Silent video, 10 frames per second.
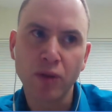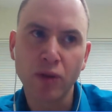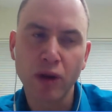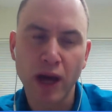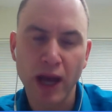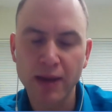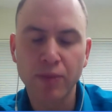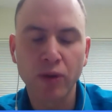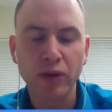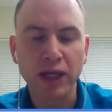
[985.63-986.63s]

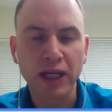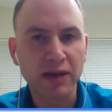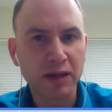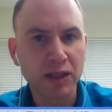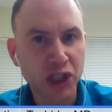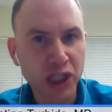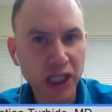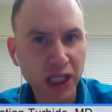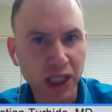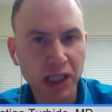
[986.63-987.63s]
ApoE
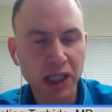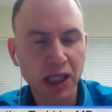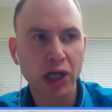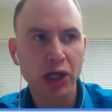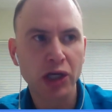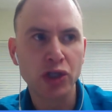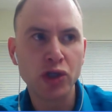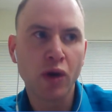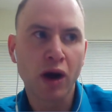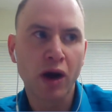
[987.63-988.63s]
gene, you
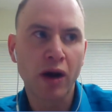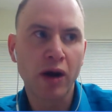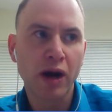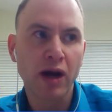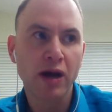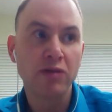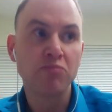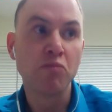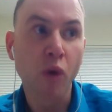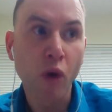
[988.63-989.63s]
are
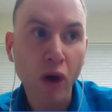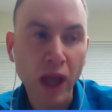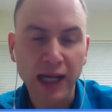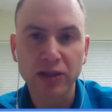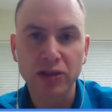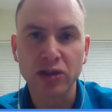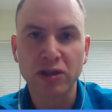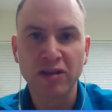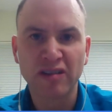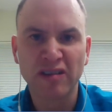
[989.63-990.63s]
more likely to
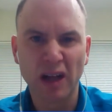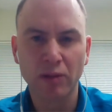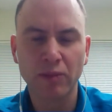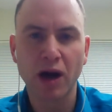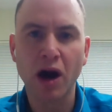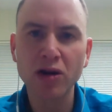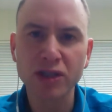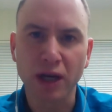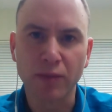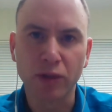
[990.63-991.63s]
develop
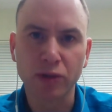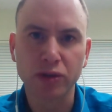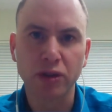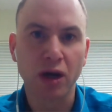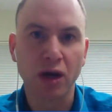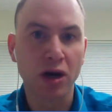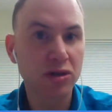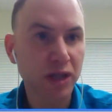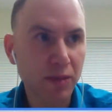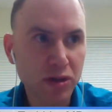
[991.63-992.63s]
Alzheimer's.
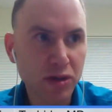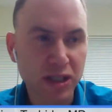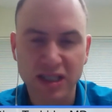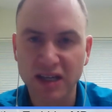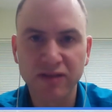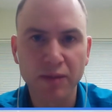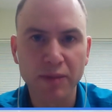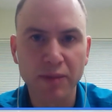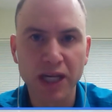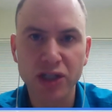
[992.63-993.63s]
Alzheimer's is
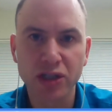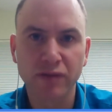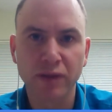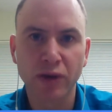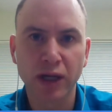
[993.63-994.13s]
inflammation of the brain.